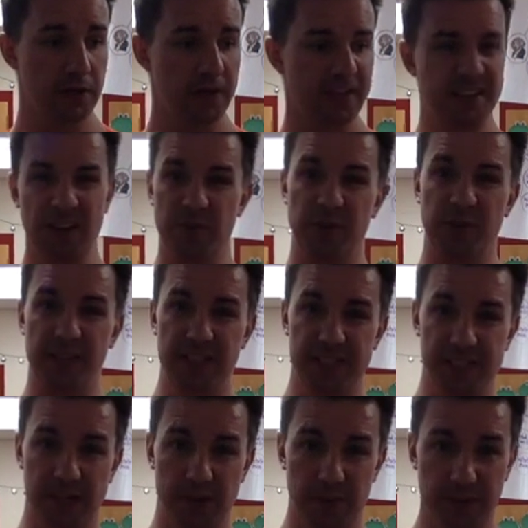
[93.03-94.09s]
and it's not really a
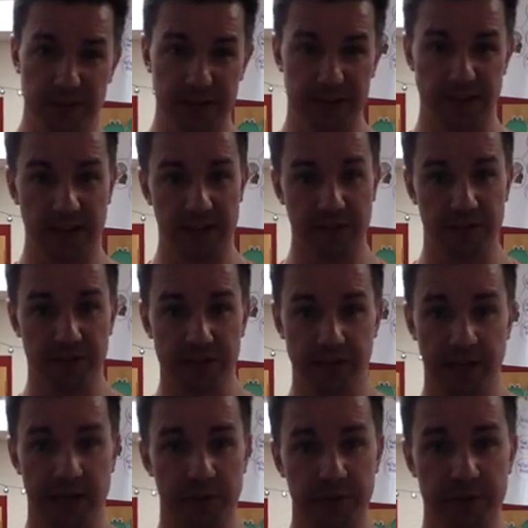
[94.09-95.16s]
job because I love it
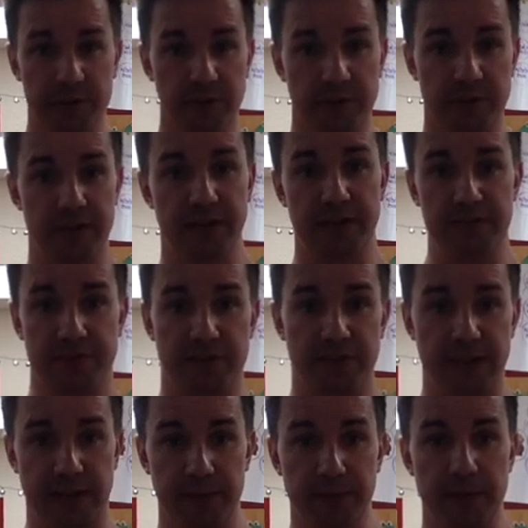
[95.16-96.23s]
and I would do it even if I
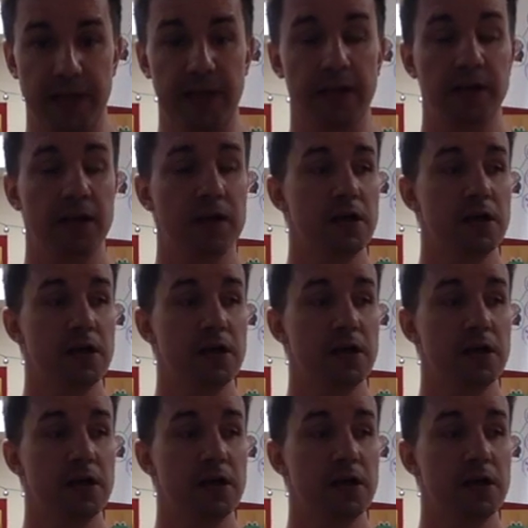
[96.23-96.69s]
didn't get paid.